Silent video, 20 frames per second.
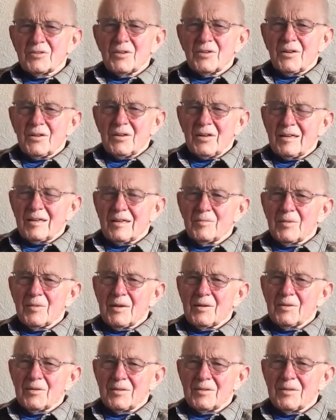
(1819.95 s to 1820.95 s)
talking
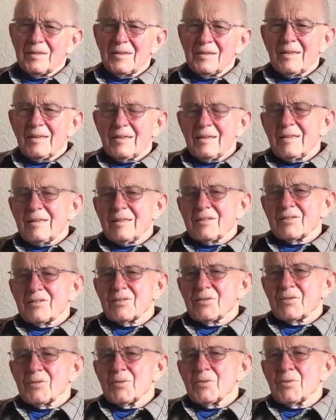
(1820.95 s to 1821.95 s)
about.
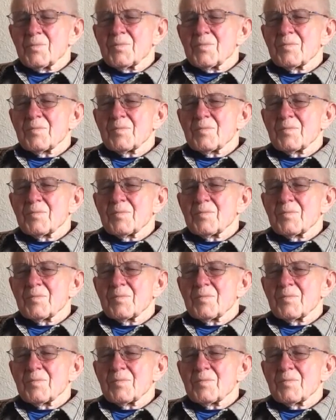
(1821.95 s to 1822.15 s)
So